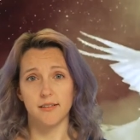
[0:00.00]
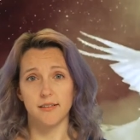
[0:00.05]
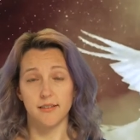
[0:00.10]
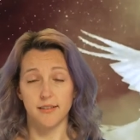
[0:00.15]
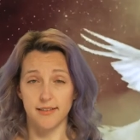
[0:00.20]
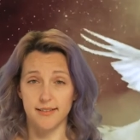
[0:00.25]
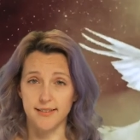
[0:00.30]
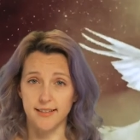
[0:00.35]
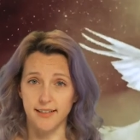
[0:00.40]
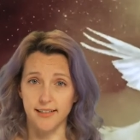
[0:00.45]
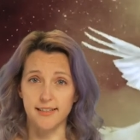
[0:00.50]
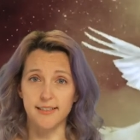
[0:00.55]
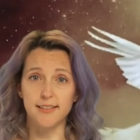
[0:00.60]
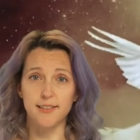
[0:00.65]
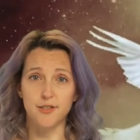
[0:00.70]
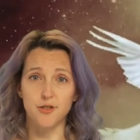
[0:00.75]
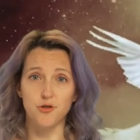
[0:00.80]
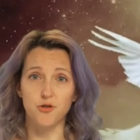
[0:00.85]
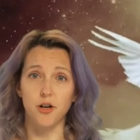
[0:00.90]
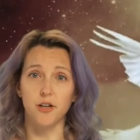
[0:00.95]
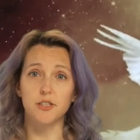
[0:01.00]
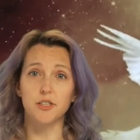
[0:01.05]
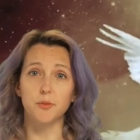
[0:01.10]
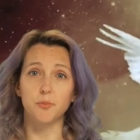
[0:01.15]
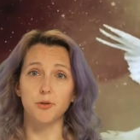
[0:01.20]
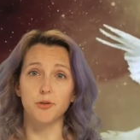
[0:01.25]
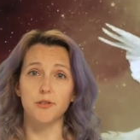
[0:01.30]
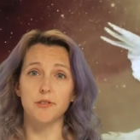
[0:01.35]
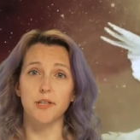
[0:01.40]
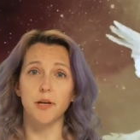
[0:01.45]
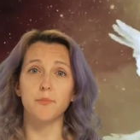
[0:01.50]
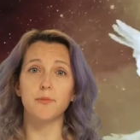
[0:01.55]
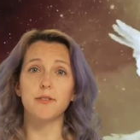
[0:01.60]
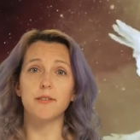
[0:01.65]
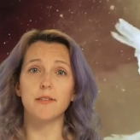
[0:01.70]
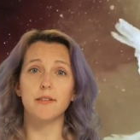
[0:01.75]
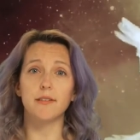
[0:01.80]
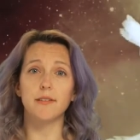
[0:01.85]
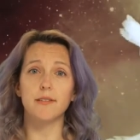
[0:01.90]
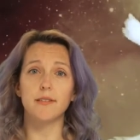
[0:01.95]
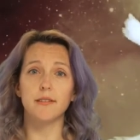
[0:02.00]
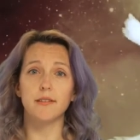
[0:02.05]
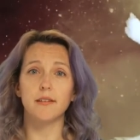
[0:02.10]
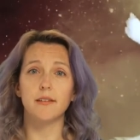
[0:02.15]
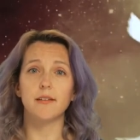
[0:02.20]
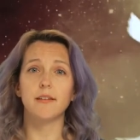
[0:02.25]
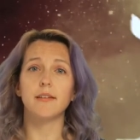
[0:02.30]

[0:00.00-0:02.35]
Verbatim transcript: This indestructible substance